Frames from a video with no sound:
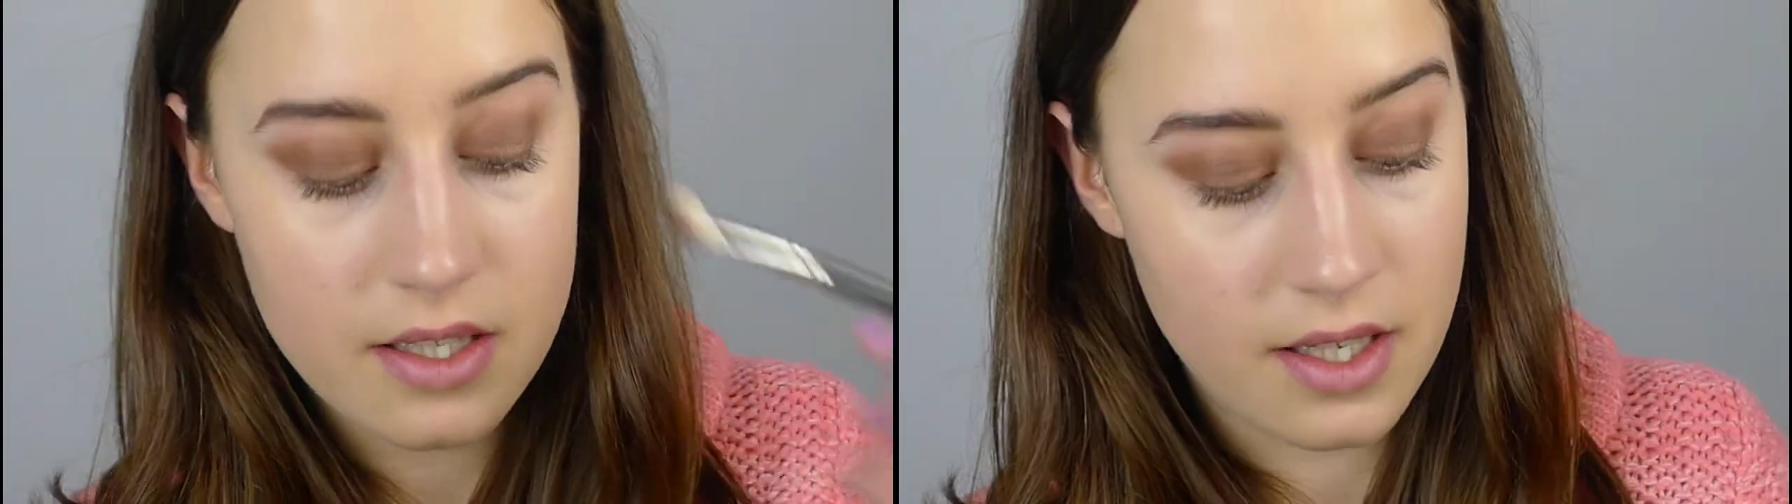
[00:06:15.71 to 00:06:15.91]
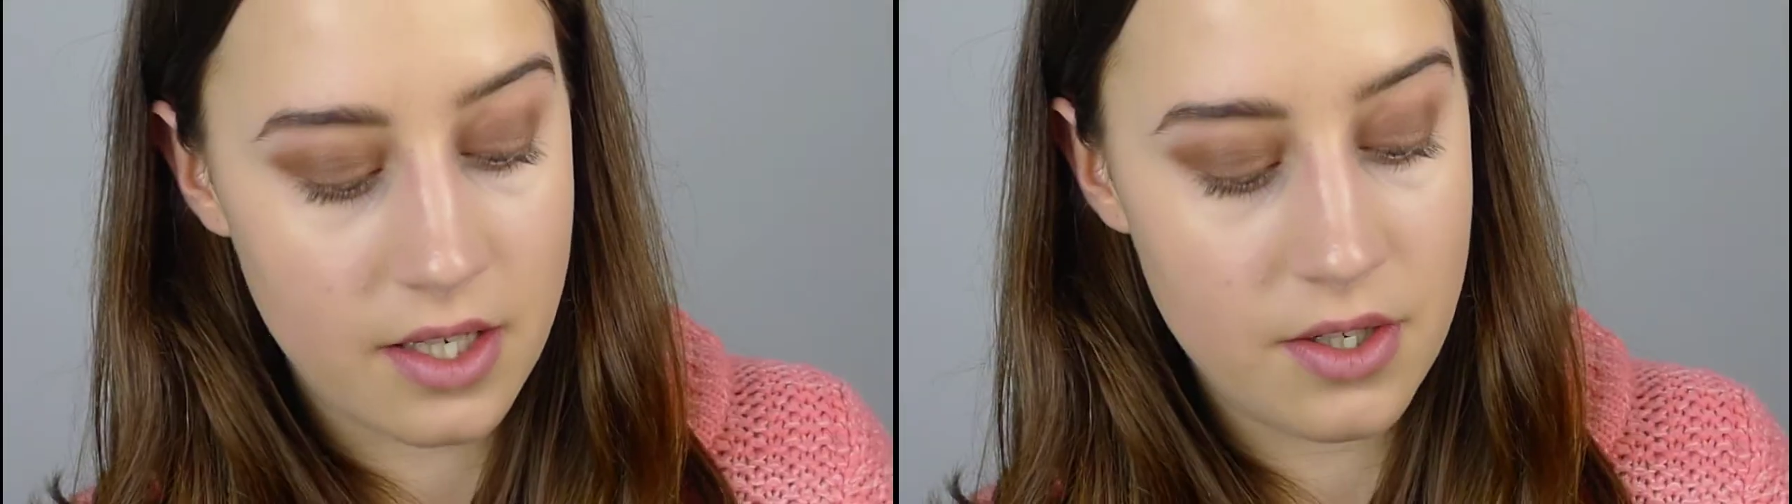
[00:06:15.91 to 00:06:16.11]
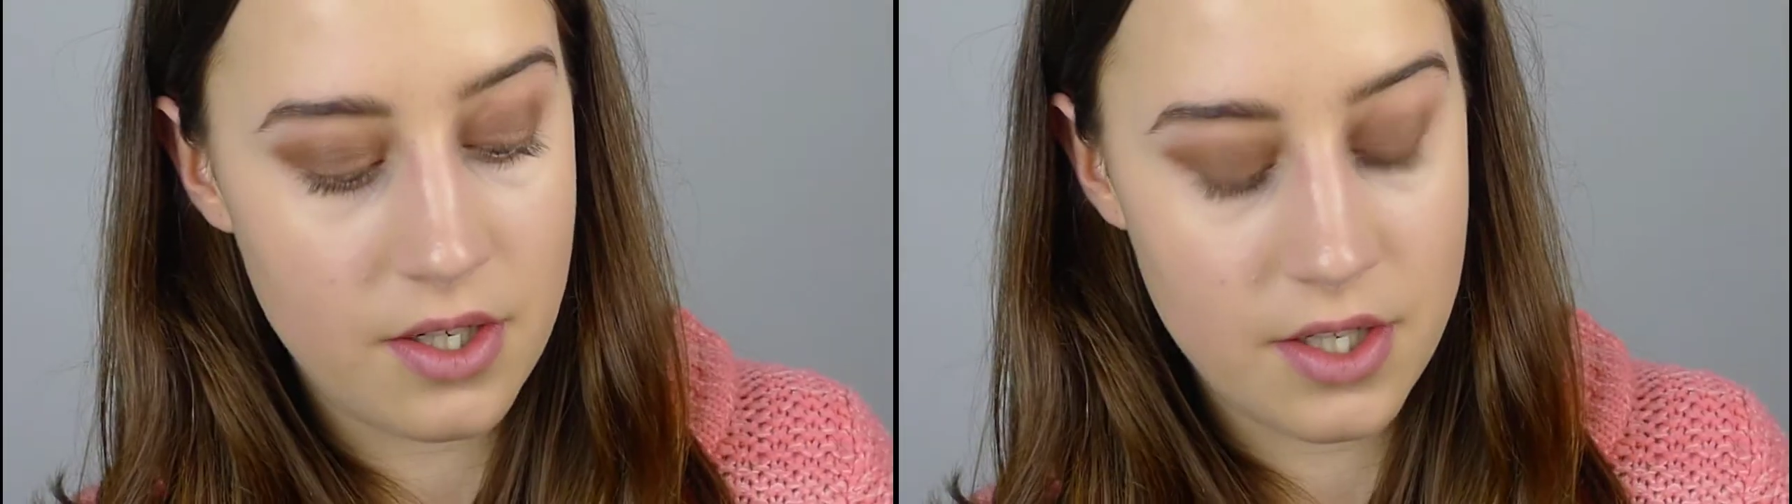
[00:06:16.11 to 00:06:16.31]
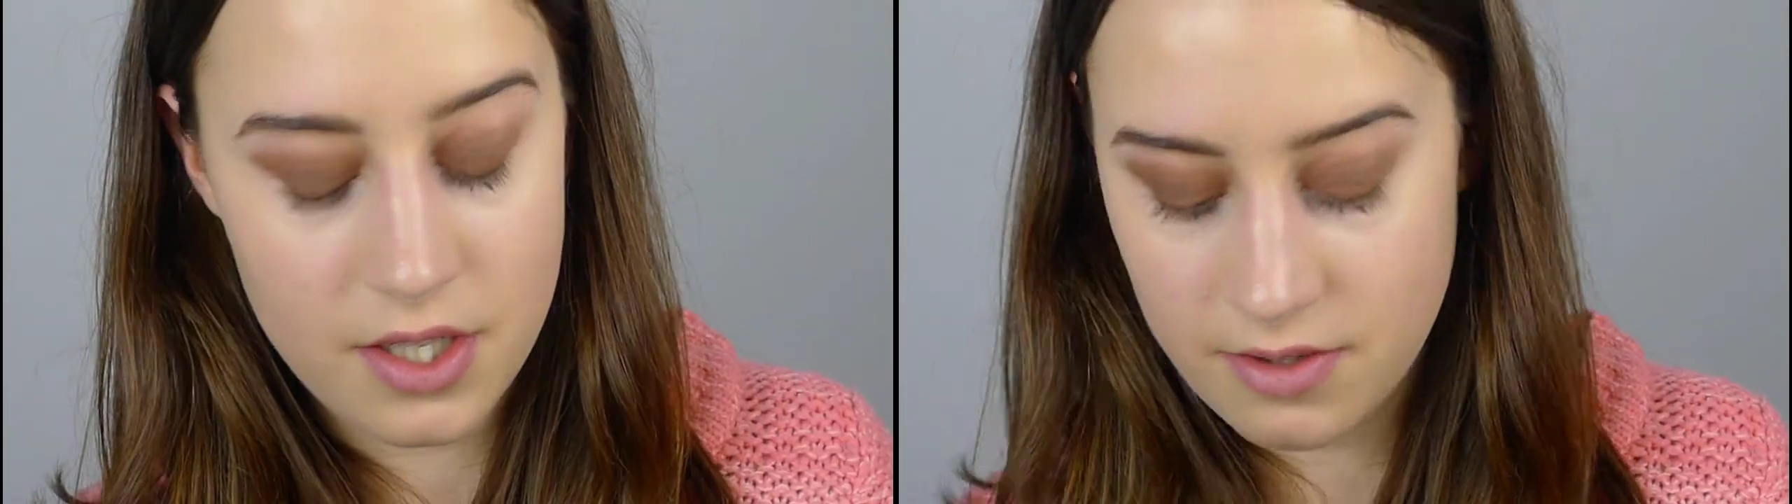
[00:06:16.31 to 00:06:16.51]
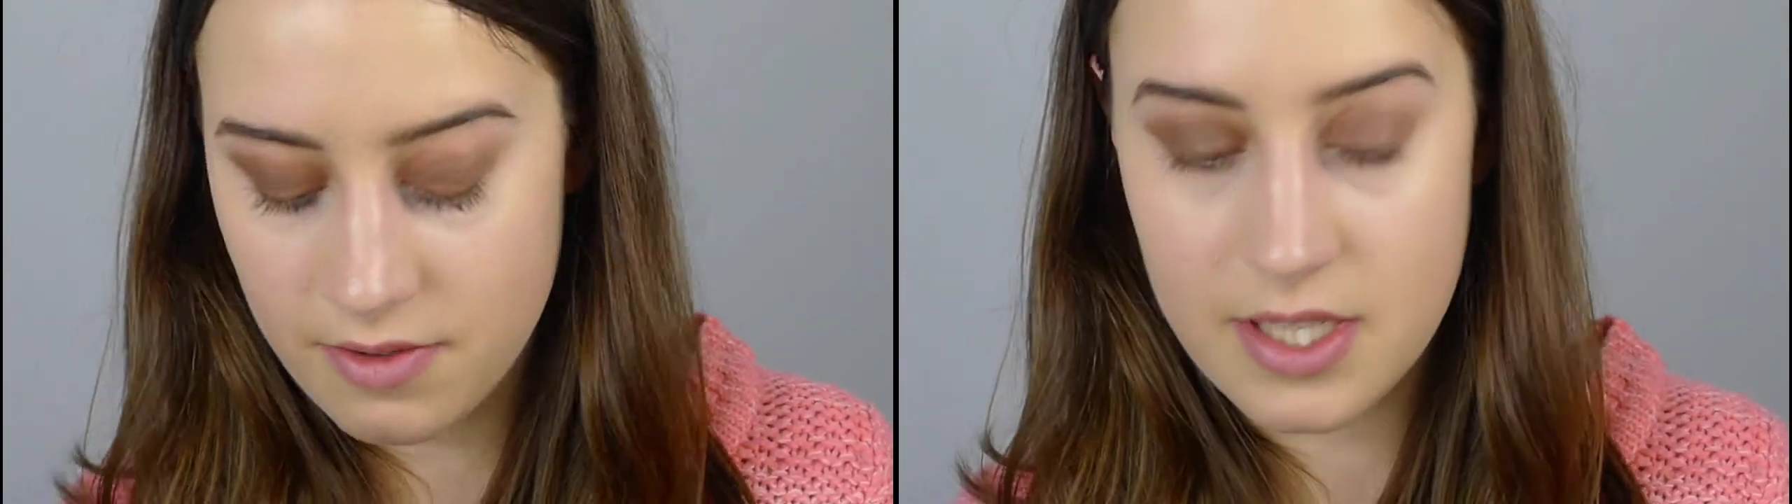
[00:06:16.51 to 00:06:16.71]
that you can
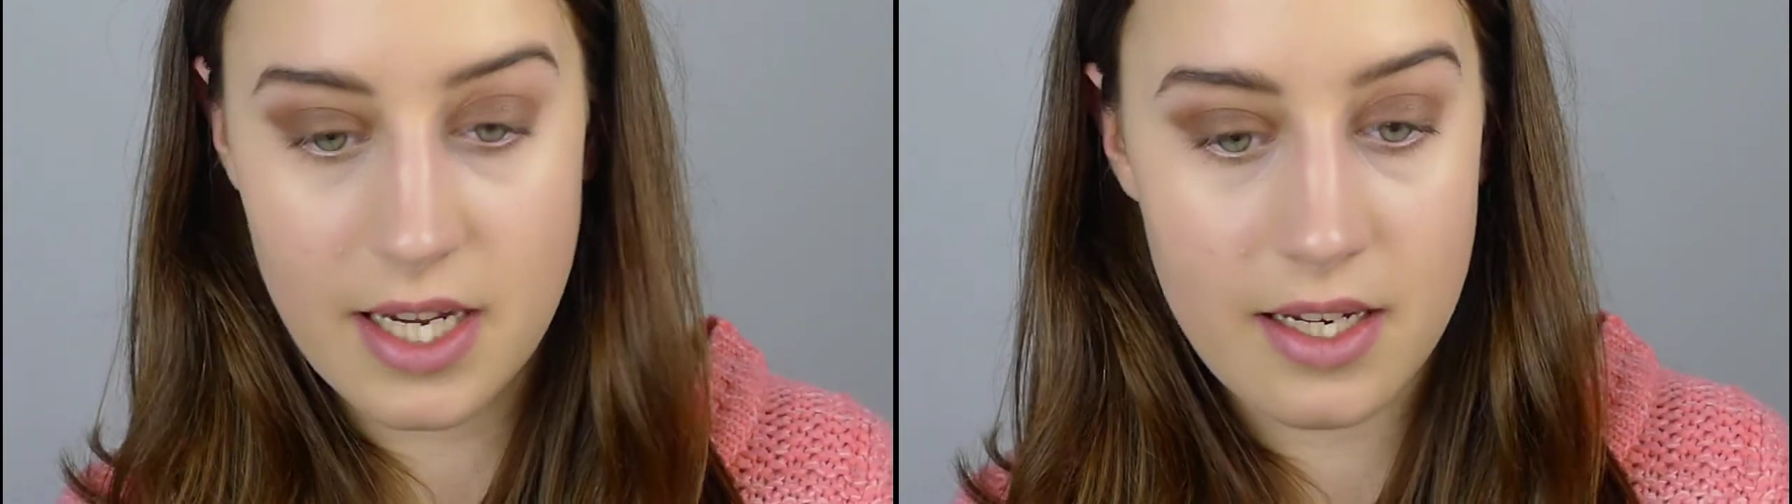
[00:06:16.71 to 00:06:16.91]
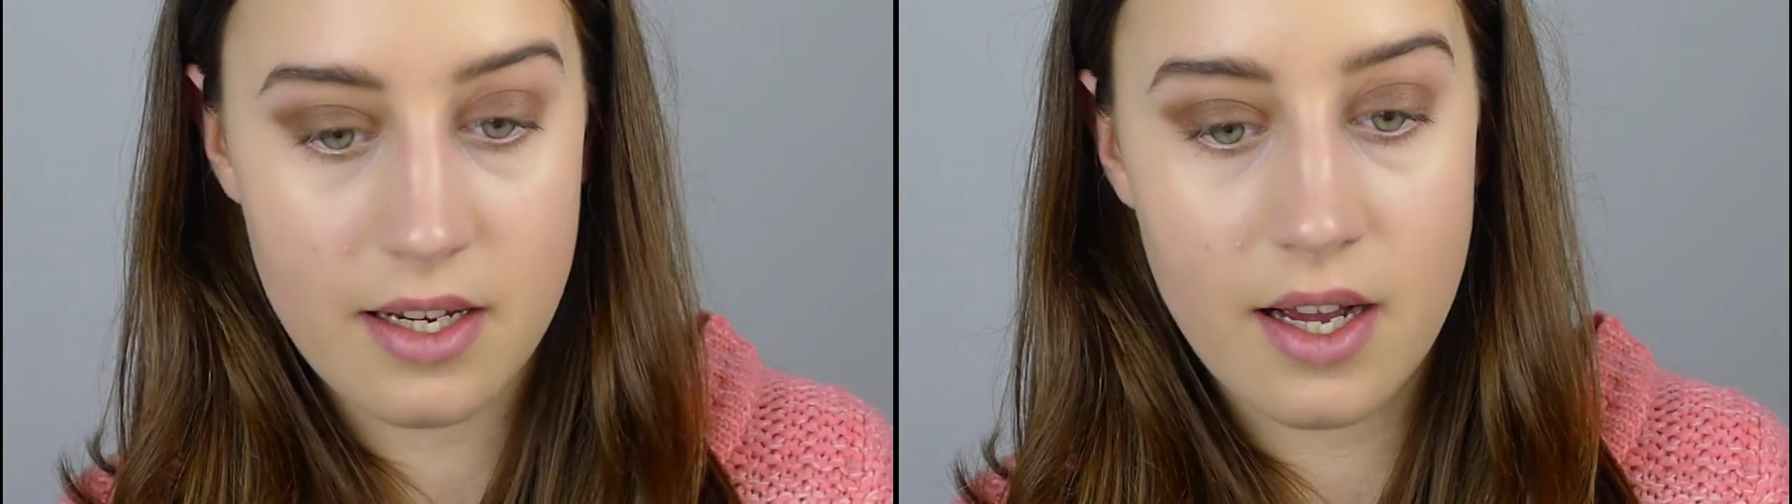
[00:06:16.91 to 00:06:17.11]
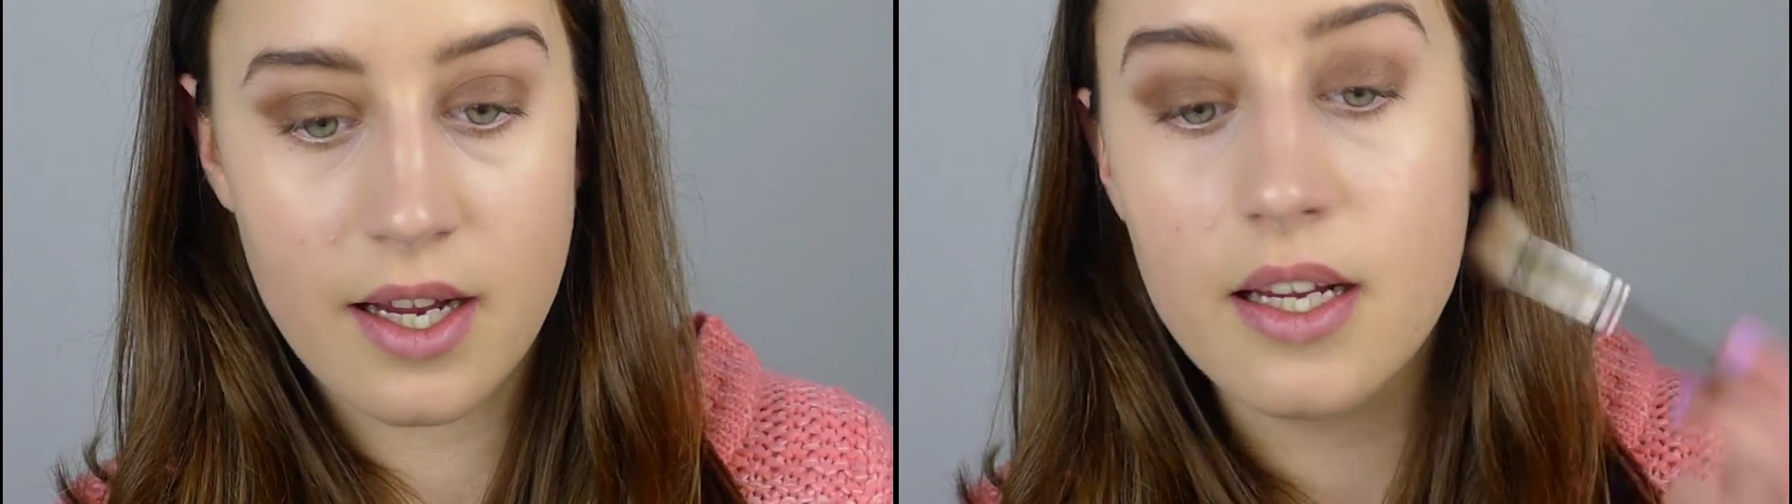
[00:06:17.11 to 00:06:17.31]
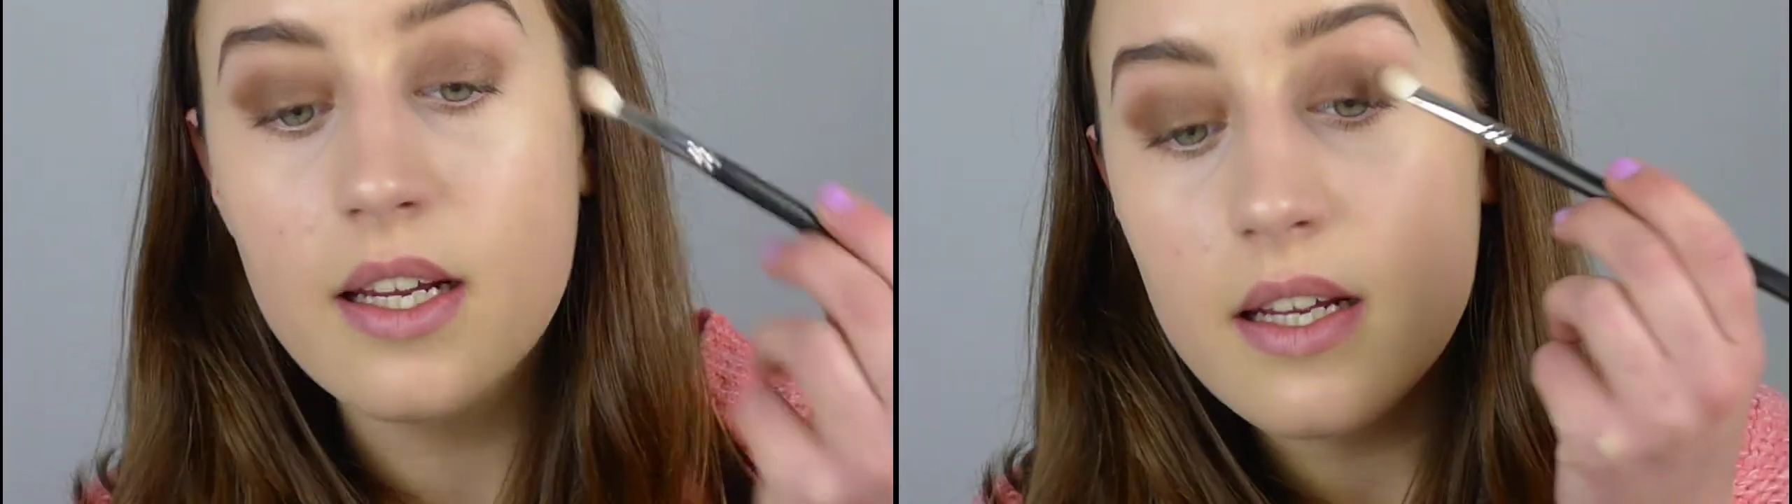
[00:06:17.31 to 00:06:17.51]
use for day and night.